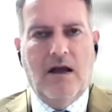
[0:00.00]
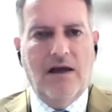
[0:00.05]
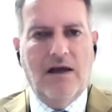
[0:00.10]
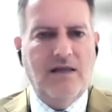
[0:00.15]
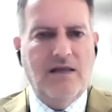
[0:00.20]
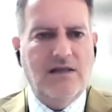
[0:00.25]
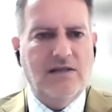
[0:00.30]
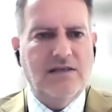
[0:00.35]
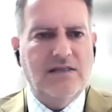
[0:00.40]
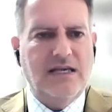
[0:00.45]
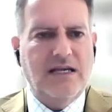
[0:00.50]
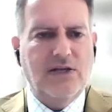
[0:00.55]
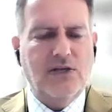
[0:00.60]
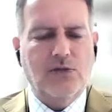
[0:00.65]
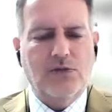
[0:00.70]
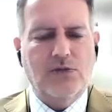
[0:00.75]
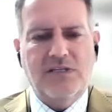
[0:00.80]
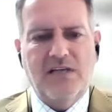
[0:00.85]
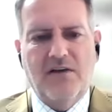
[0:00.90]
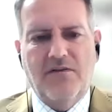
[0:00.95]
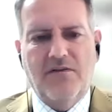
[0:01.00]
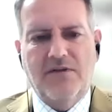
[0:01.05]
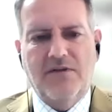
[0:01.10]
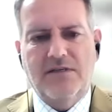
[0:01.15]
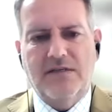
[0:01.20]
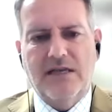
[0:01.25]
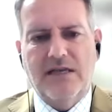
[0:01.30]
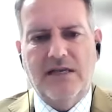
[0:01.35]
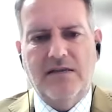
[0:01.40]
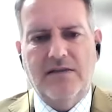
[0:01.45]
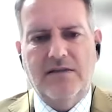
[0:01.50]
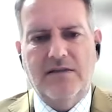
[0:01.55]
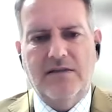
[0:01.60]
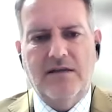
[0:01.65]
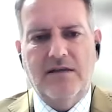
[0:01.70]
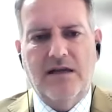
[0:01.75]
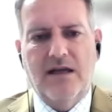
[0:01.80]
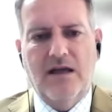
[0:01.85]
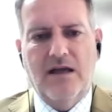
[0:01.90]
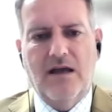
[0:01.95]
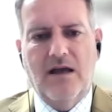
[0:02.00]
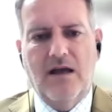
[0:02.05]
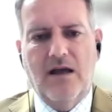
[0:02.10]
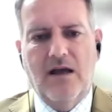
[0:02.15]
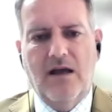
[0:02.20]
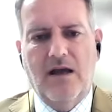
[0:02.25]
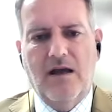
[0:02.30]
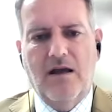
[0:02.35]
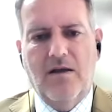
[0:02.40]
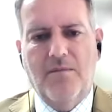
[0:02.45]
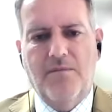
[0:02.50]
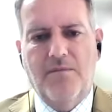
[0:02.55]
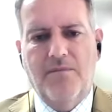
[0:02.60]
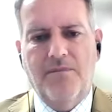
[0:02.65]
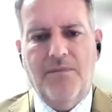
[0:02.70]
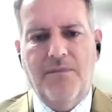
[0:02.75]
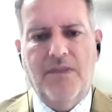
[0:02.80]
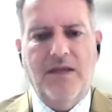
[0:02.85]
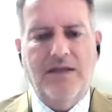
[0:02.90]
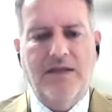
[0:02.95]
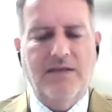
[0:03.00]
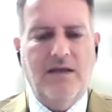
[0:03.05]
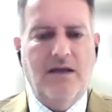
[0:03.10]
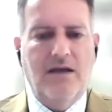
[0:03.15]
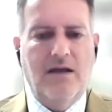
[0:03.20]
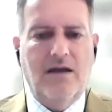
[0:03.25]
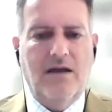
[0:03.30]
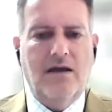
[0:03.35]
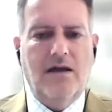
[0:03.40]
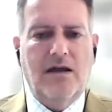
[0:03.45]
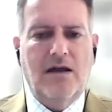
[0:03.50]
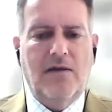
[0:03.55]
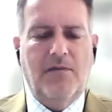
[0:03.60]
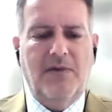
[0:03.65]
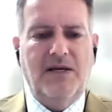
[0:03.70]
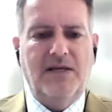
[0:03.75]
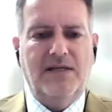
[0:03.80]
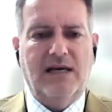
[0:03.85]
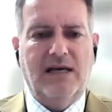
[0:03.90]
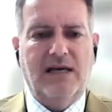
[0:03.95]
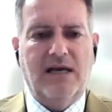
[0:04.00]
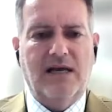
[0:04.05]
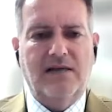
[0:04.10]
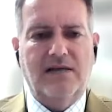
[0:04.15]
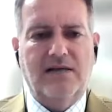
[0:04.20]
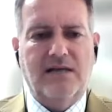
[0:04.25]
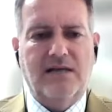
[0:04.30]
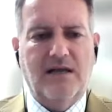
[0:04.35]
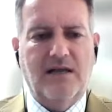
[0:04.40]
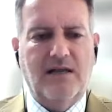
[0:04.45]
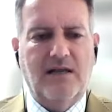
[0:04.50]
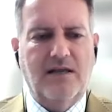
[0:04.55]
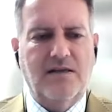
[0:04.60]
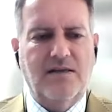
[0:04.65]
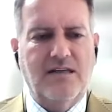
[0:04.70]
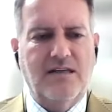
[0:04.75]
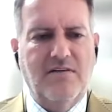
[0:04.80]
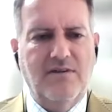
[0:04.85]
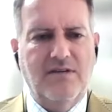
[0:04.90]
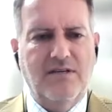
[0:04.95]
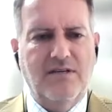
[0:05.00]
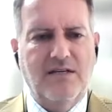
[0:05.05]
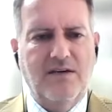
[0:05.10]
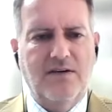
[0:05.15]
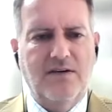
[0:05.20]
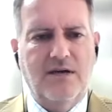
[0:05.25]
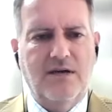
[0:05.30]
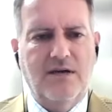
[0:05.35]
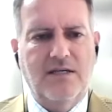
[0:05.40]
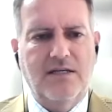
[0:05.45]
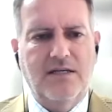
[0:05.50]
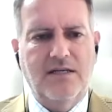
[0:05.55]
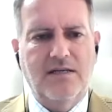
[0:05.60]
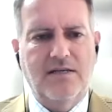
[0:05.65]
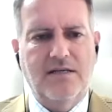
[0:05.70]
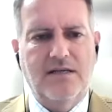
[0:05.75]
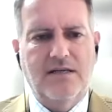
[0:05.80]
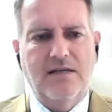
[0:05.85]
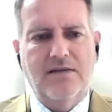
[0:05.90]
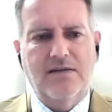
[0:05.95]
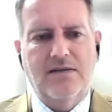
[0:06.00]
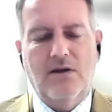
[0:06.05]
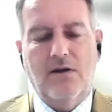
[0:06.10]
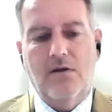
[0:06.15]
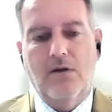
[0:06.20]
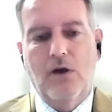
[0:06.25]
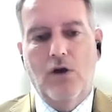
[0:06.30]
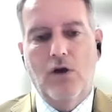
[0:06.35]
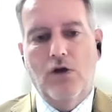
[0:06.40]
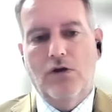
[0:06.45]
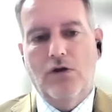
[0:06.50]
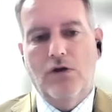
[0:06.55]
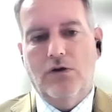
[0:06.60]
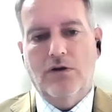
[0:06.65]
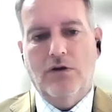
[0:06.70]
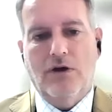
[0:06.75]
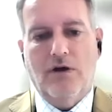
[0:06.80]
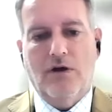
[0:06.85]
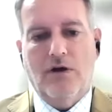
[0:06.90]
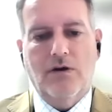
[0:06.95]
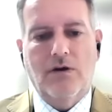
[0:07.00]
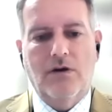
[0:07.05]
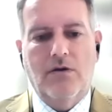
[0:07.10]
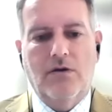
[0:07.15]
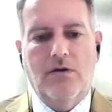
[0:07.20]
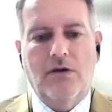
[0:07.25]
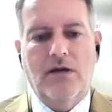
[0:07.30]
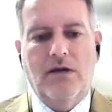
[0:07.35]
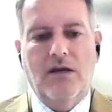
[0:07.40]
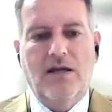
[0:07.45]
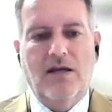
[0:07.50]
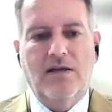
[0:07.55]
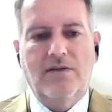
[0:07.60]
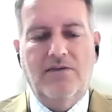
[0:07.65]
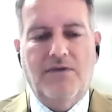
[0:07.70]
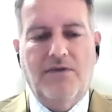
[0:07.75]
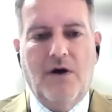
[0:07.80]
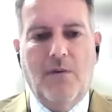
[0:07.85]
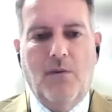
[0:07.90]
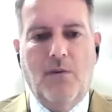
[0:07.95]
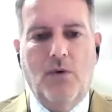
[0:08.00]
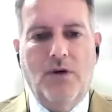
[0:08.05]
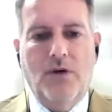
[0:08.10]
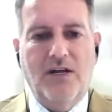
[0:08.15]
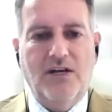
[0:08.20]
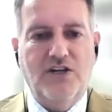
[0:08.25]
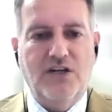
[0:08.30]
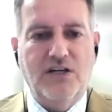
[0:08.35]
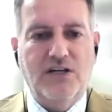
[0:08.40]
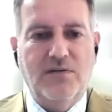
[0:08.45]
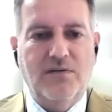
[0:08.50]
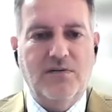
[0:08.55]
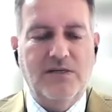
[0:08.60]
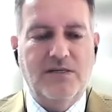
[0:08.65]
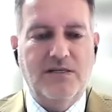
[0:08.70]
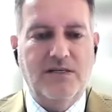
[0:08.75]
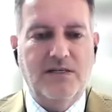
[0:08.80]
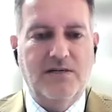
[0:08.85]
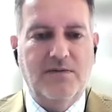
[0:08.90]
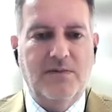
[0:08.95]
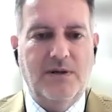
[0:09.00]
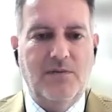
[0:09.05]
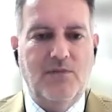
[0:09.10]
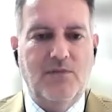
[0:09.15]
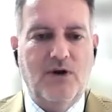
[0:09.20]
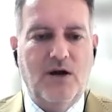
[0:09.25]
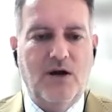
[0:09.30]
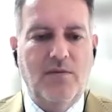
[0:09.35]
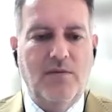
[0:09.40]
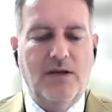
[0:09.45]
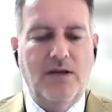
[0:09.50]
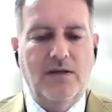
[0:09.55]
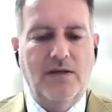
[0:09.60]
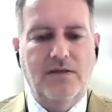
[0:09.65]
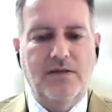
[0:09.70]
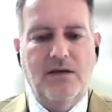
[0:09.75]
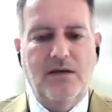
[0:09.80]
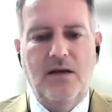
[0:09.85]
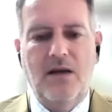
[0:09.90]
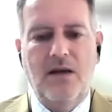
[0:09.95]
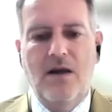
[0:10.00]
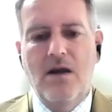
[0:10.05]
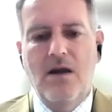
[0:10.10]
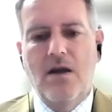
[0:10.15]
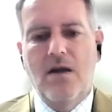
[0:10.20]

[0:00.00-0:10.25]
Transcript: I think, six or seven seats. Um, Lapid has, I think, 17 or 18 seats. So you could argue he has far more legitimacy to be prime minister.